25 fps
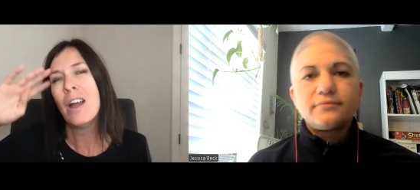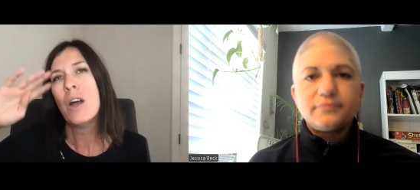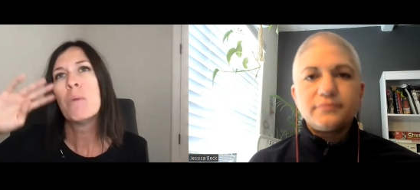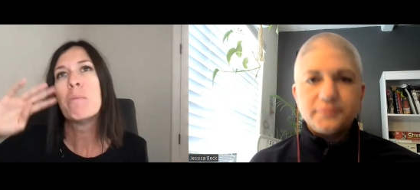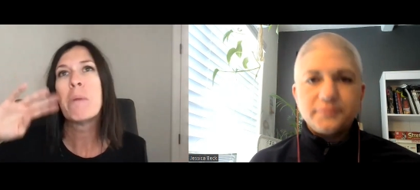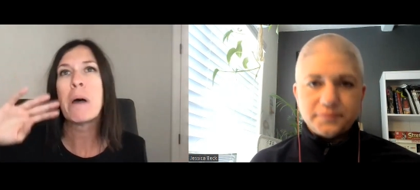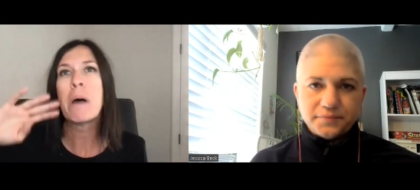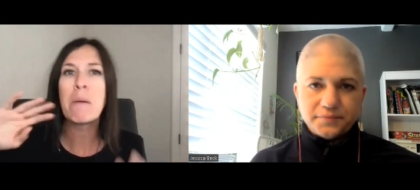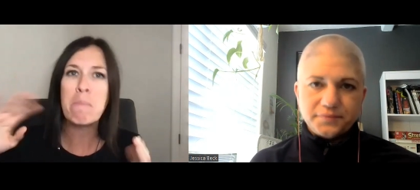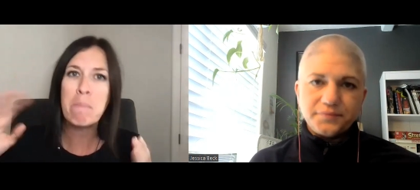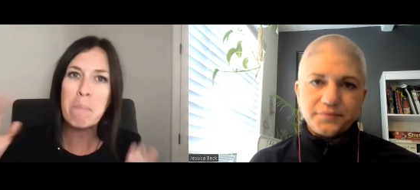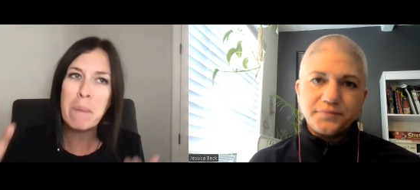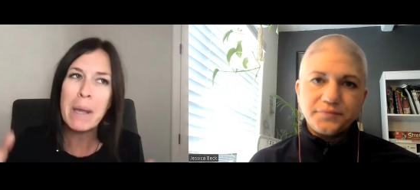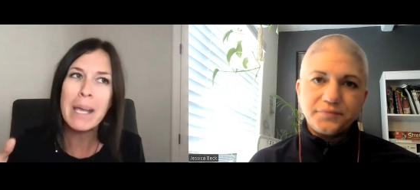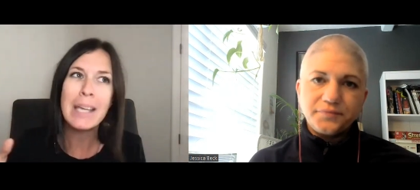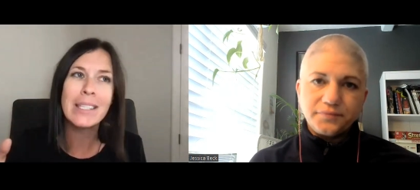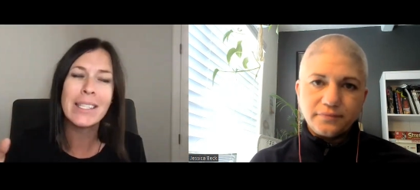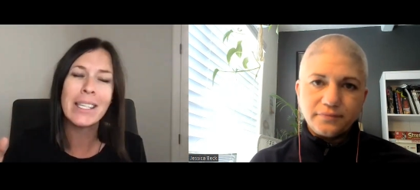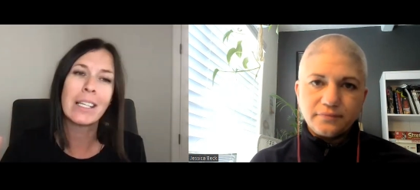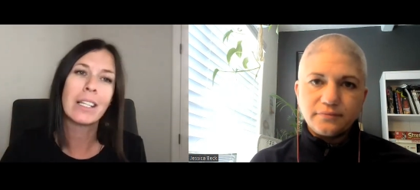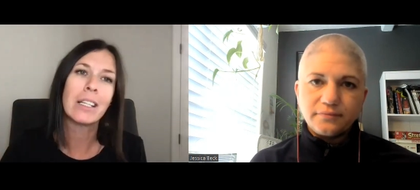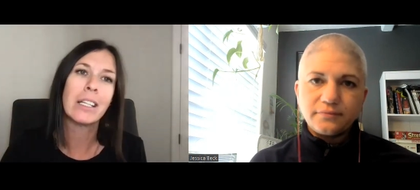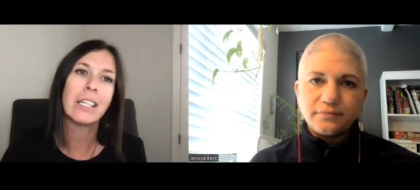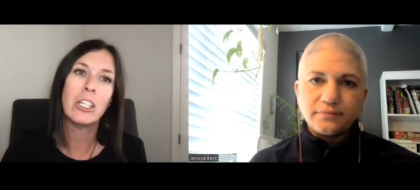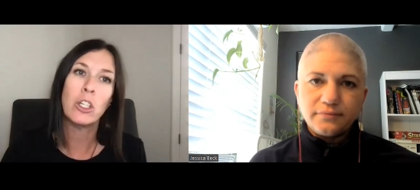Speaker 1: but
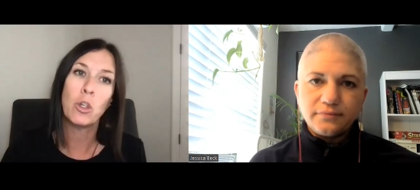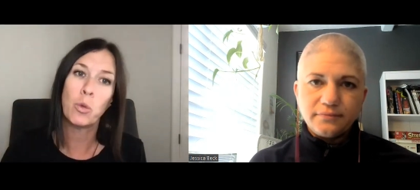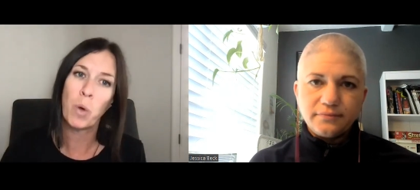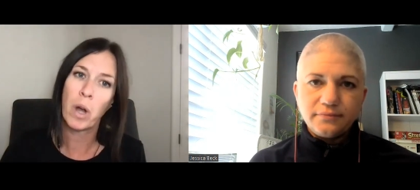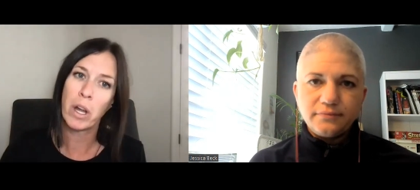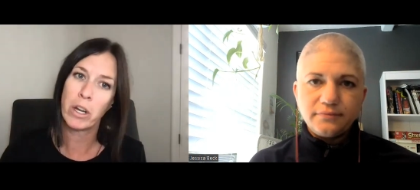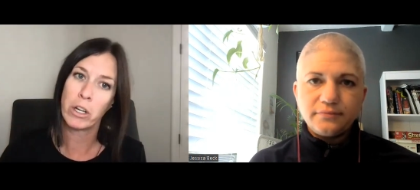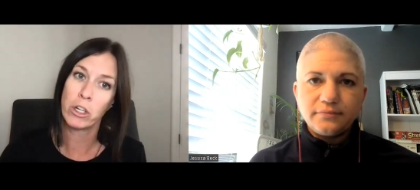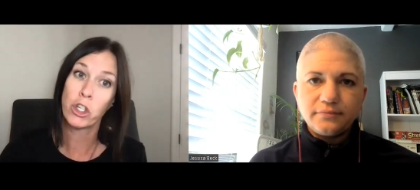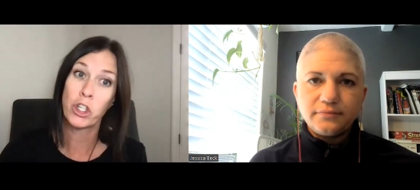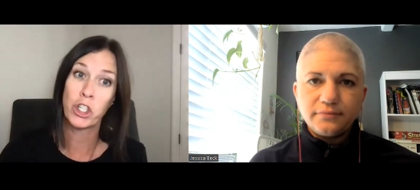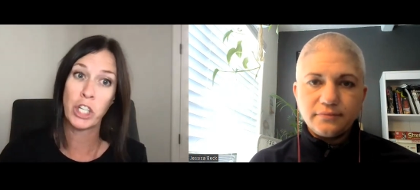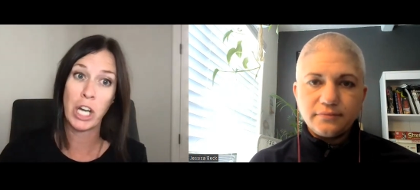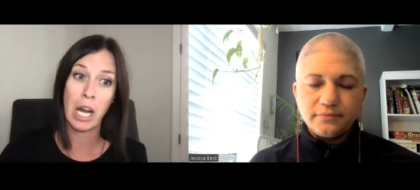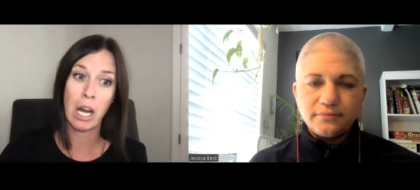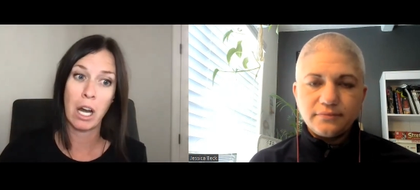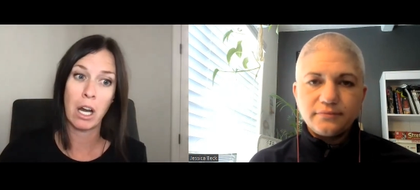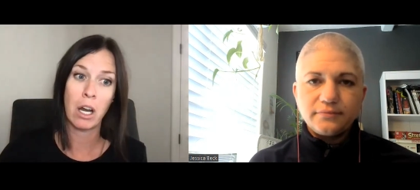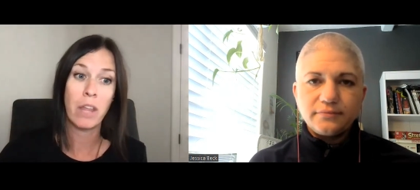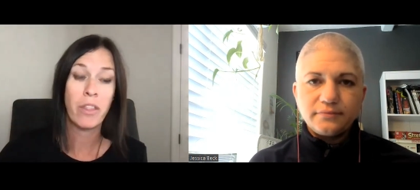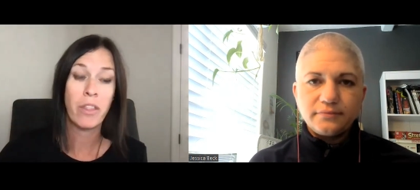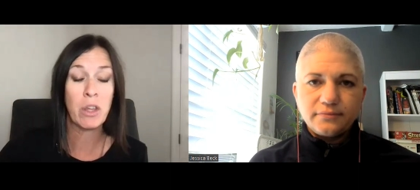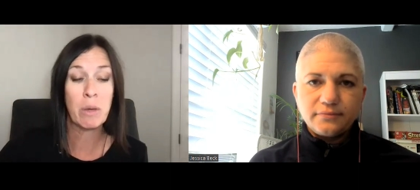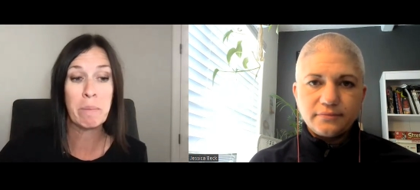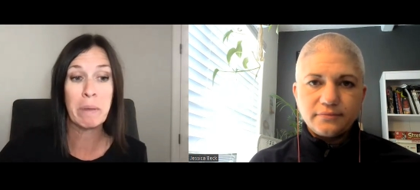basically you want to
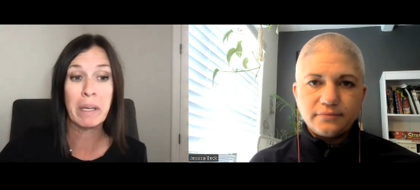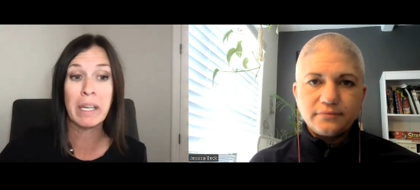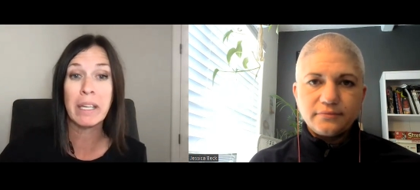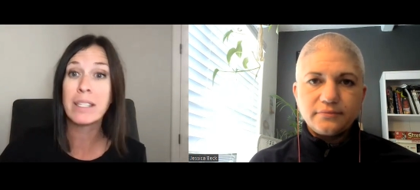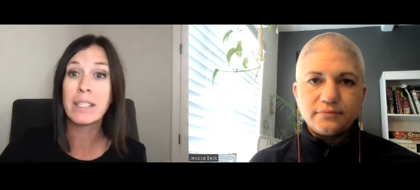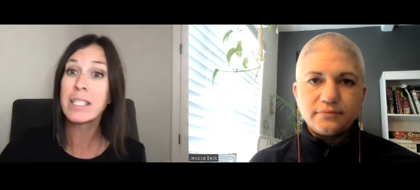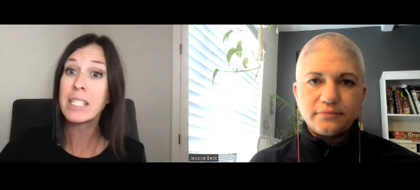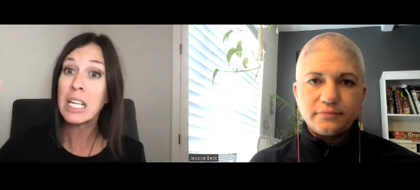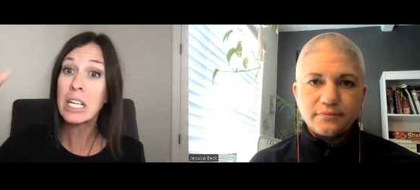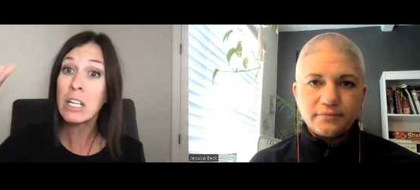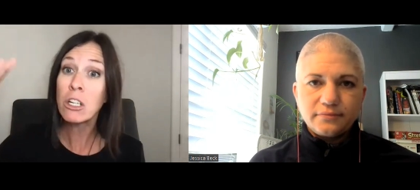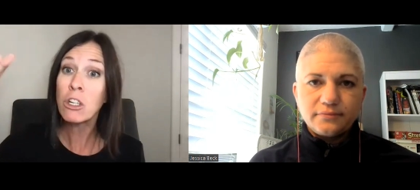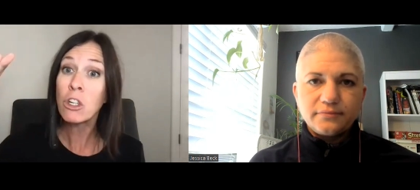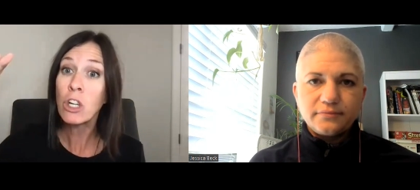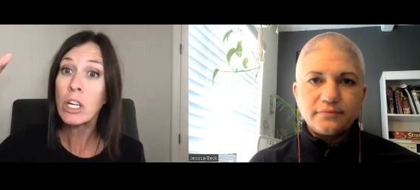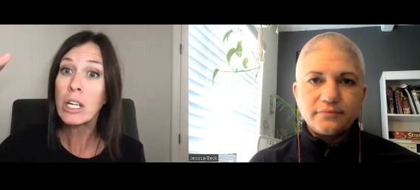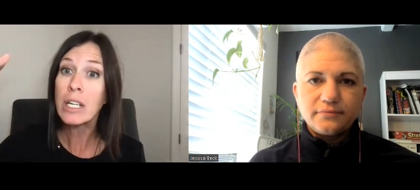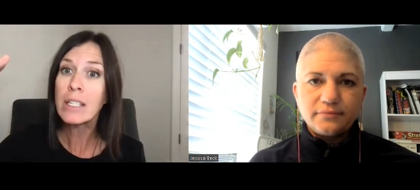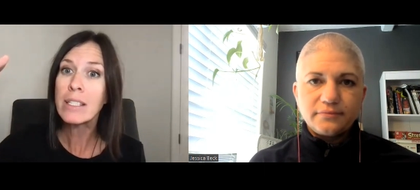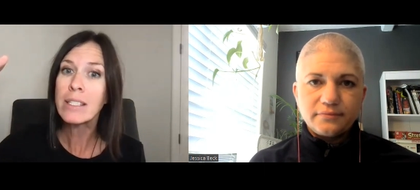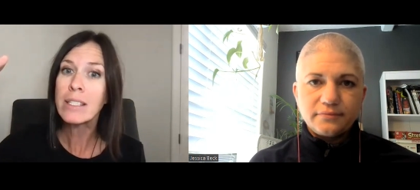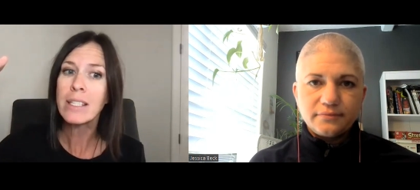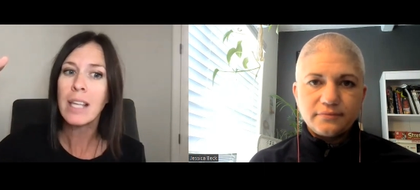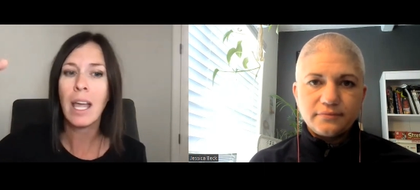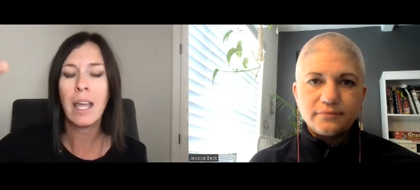share the biggest
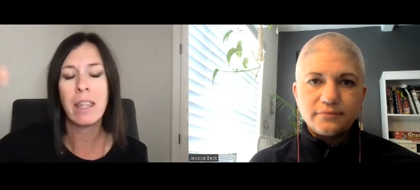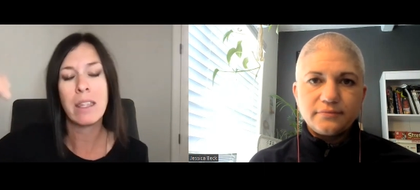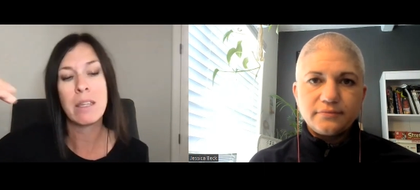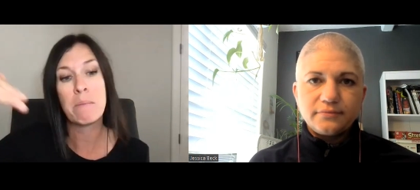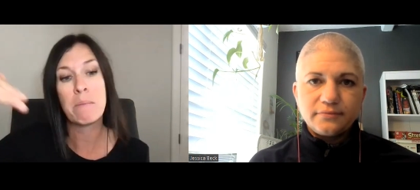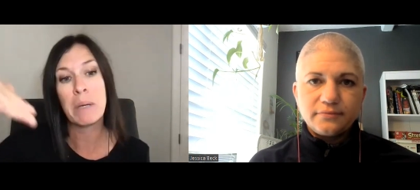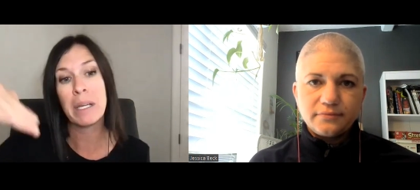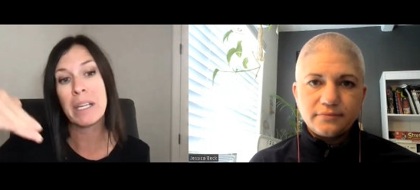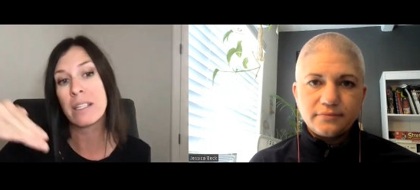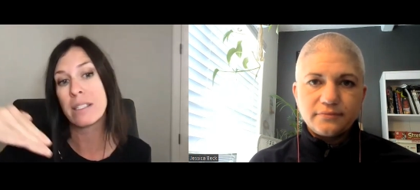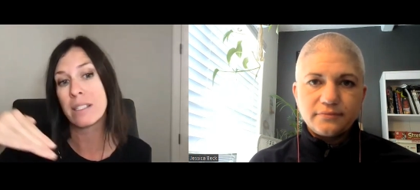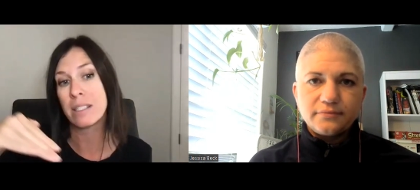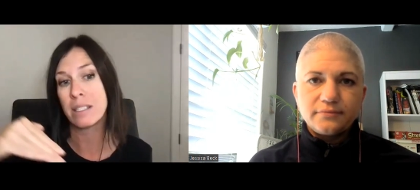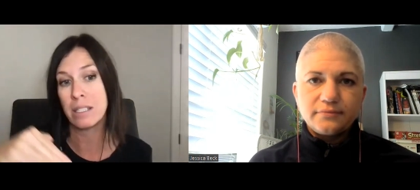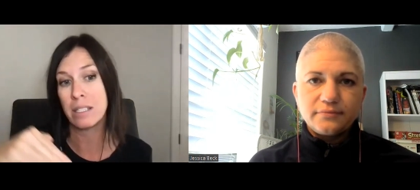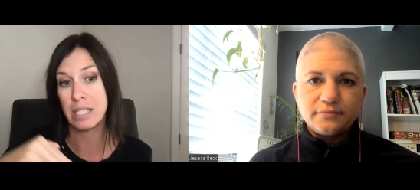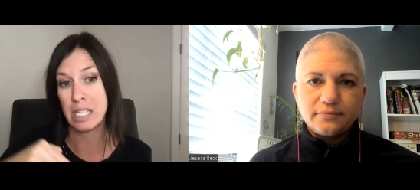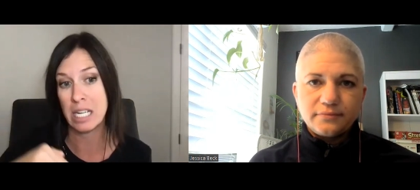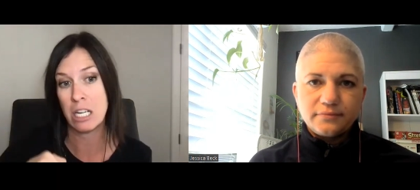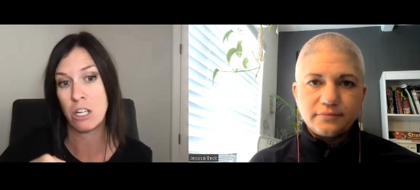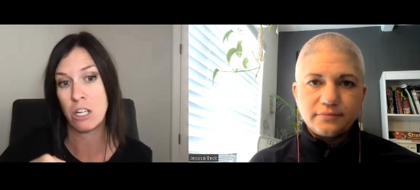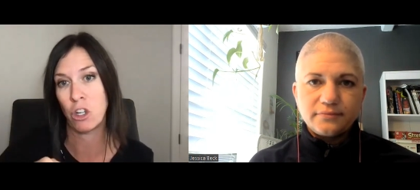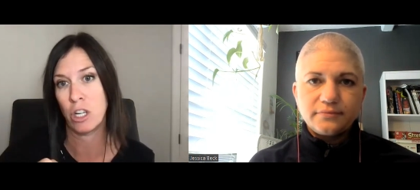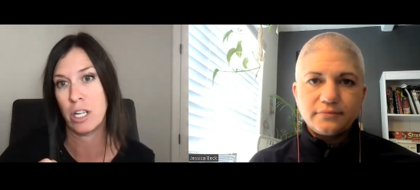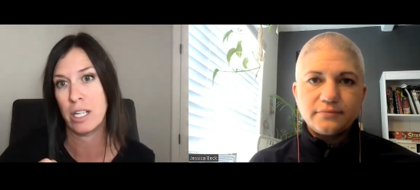increase and the biggest
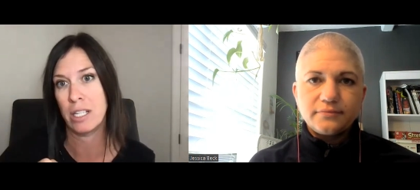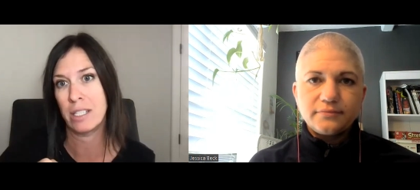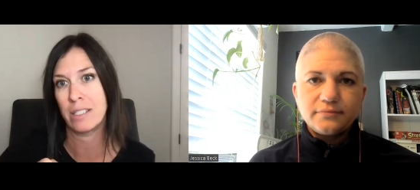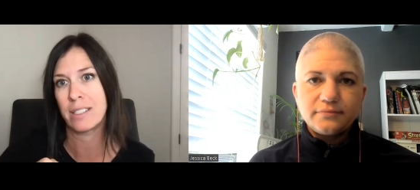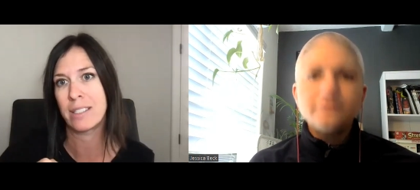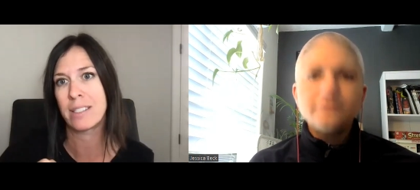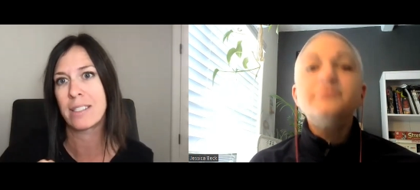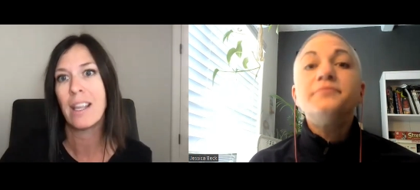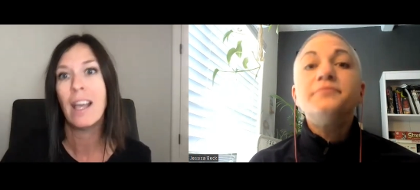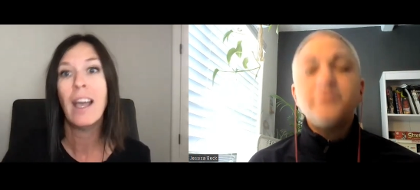decrease.